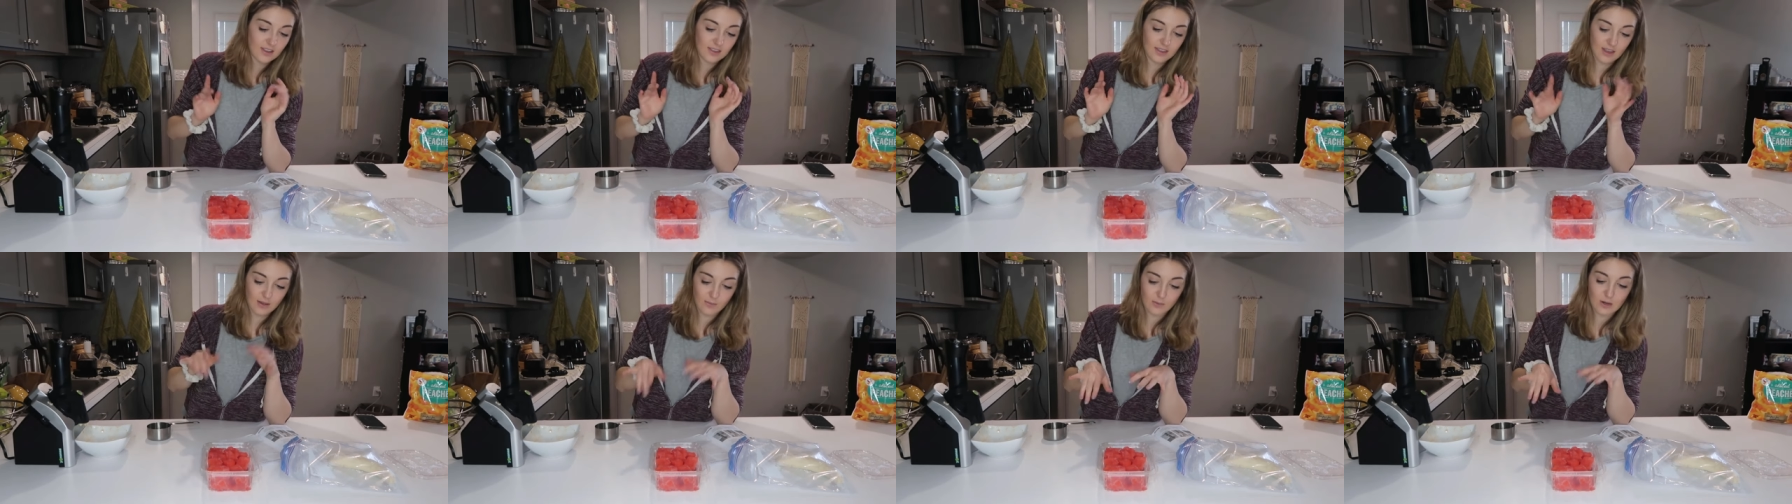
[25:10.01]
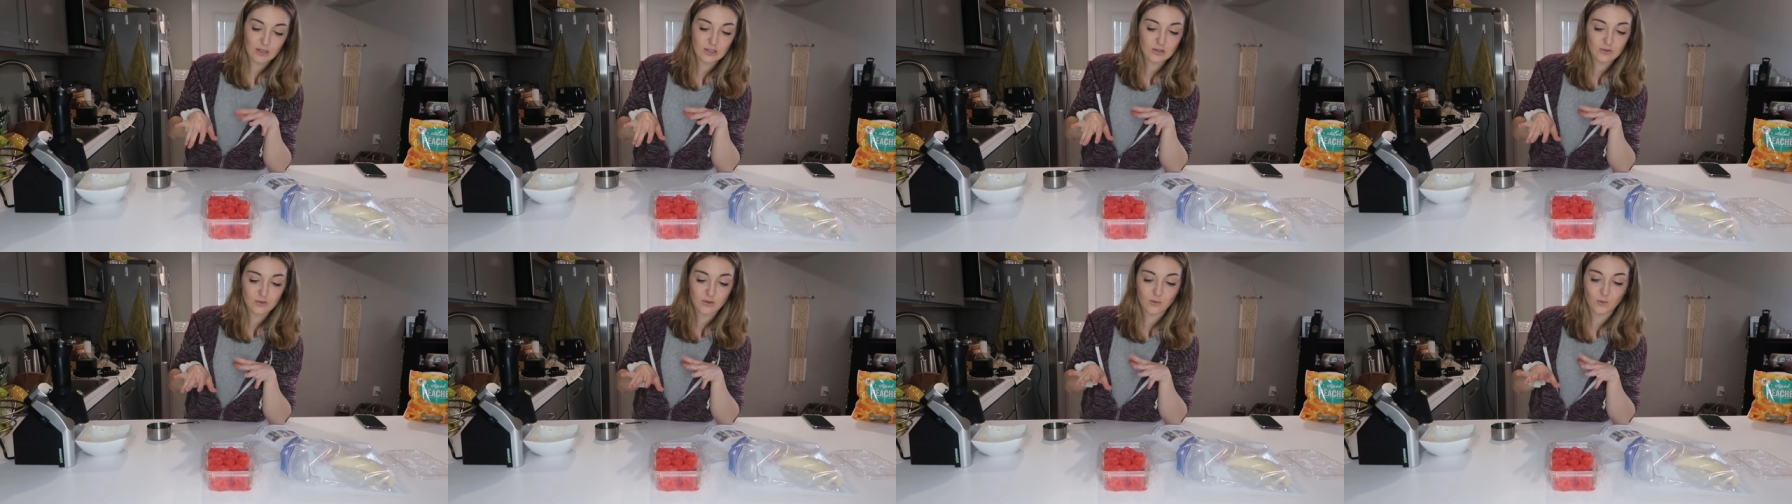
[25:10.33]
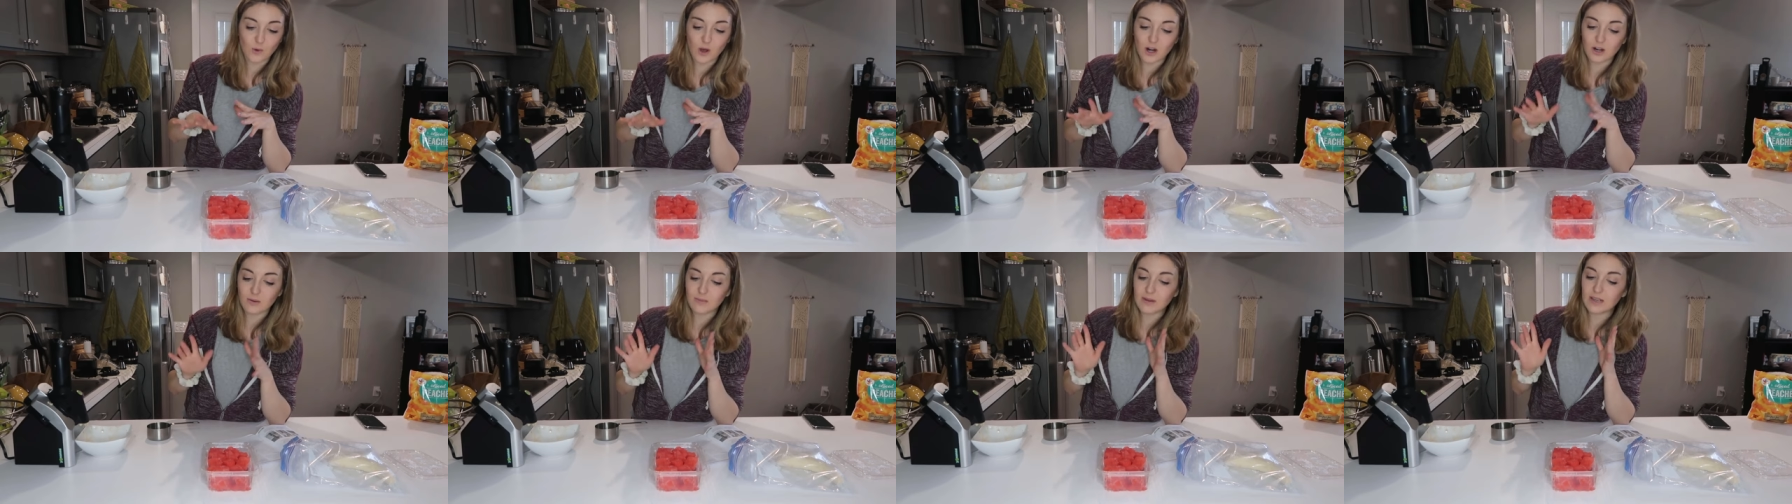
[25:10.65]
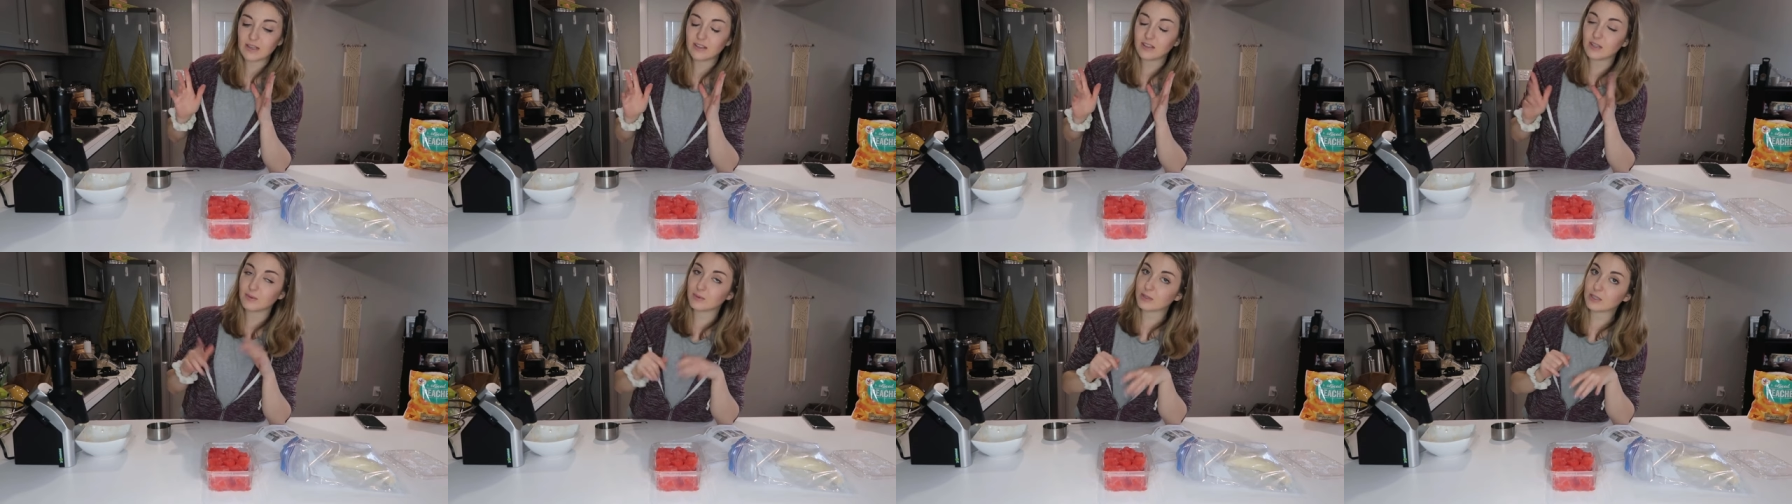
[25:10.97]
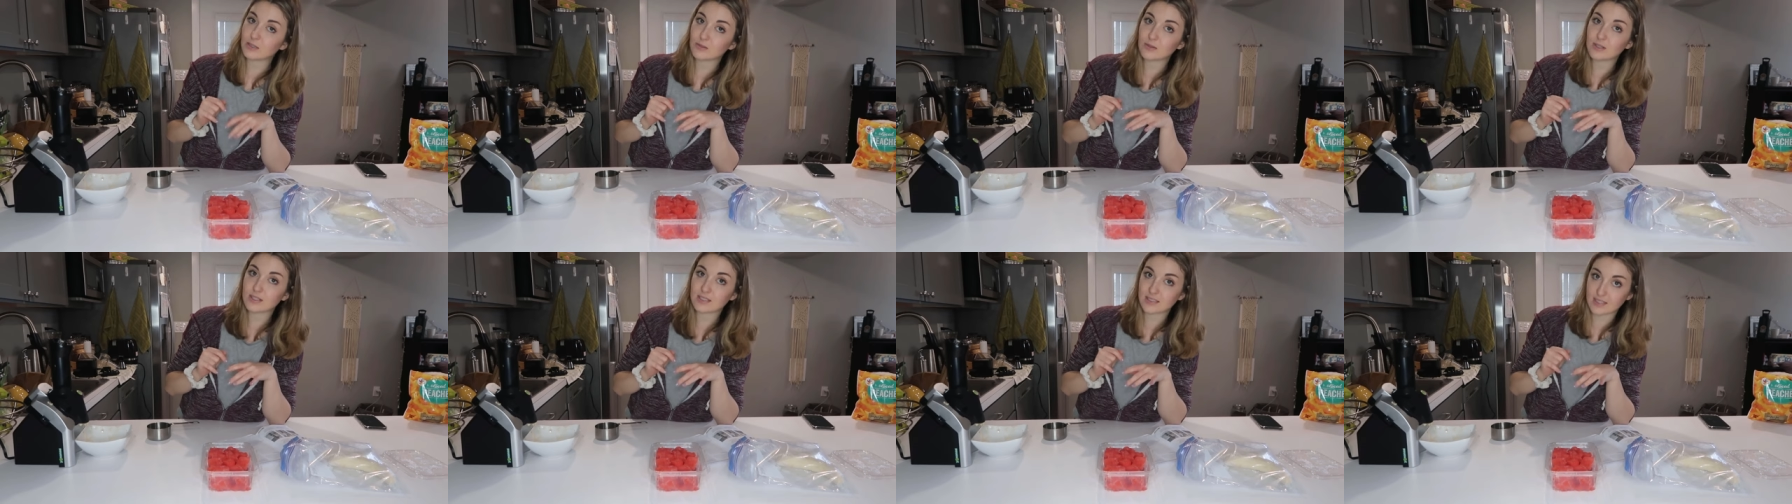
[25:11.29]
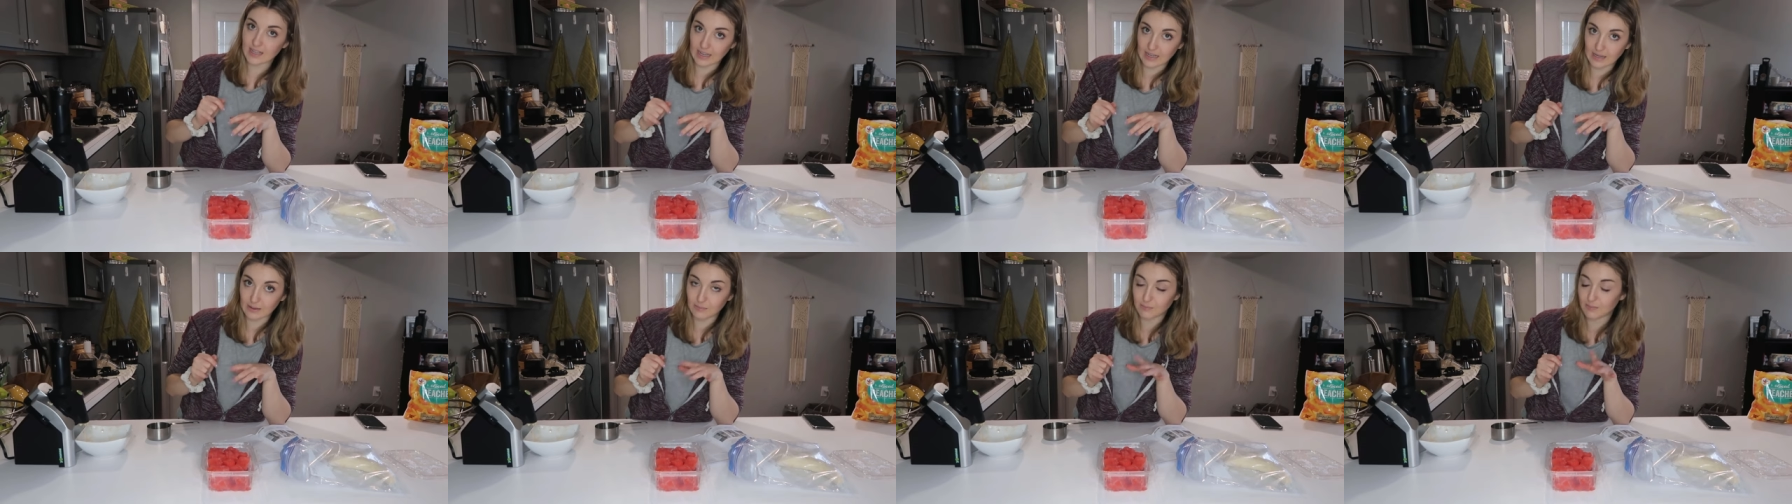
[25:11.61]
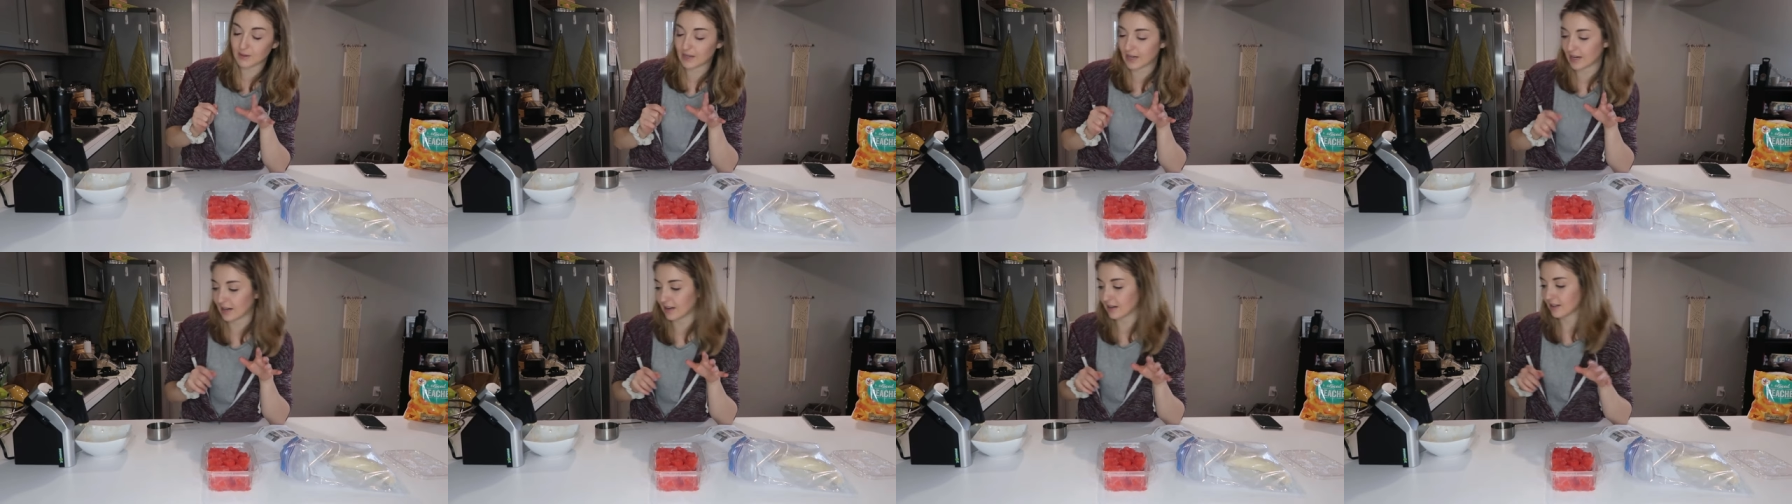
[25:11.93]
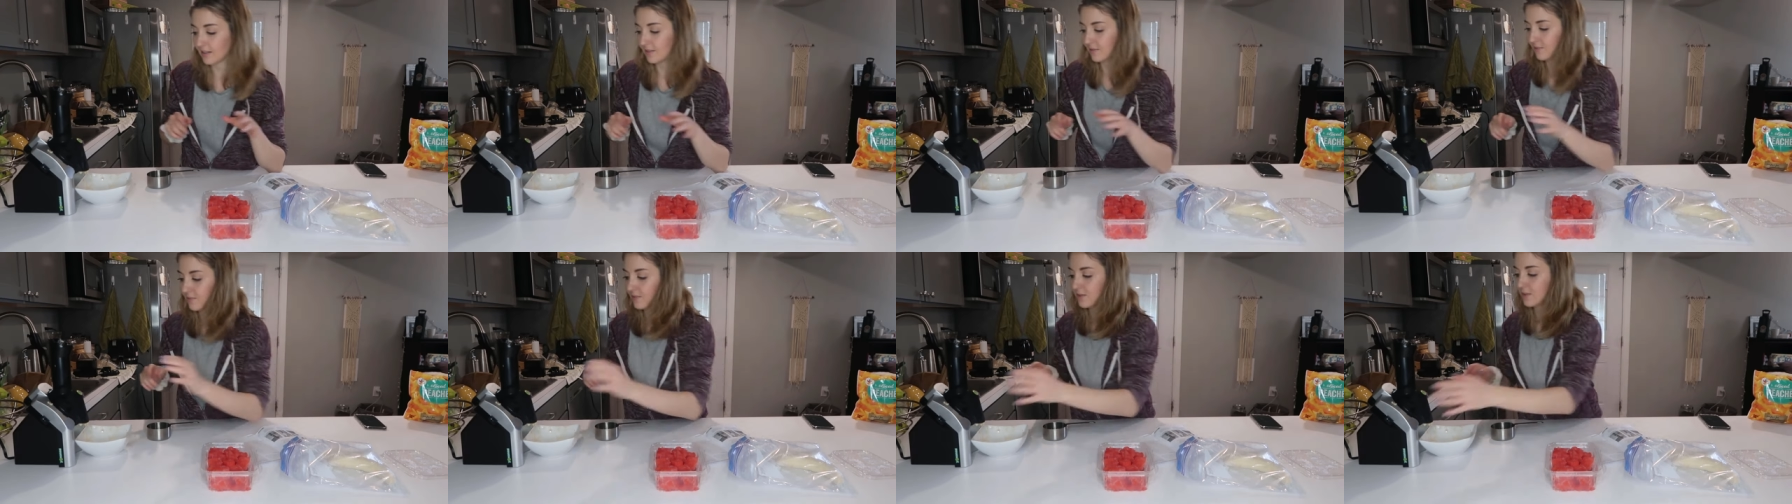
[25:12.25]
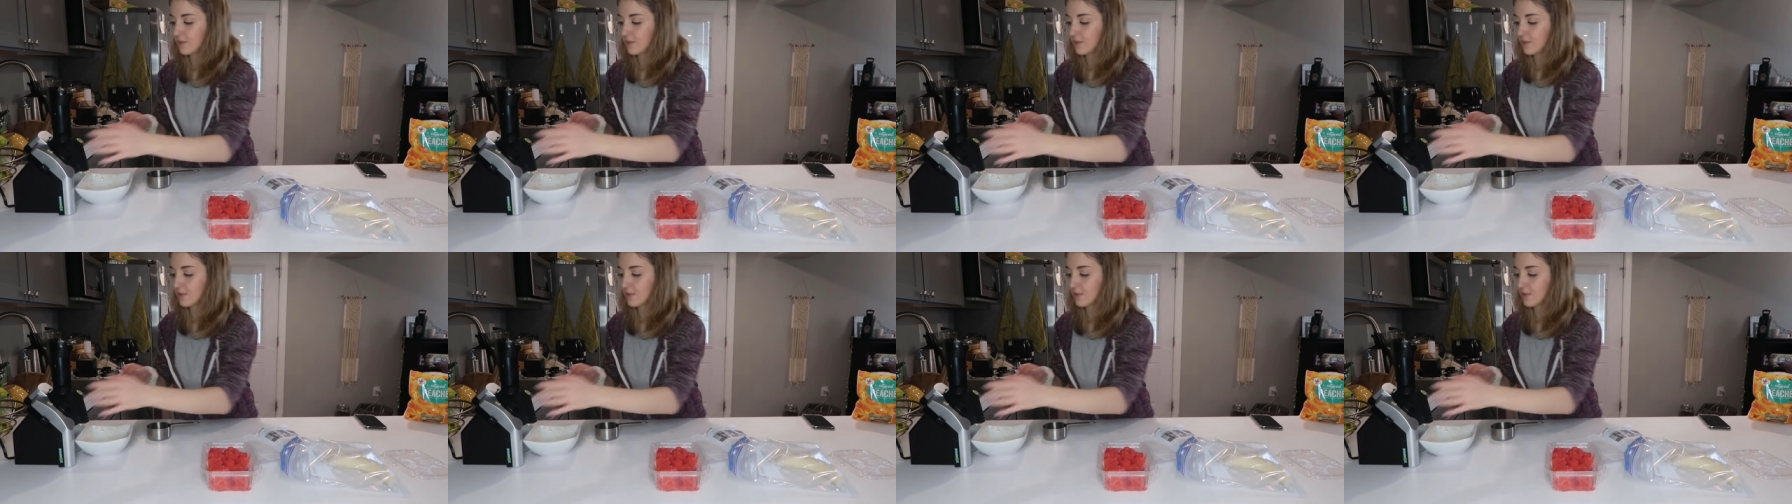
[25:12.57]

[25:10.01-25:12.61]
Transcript: then we do the watermelon, then we do the second banana.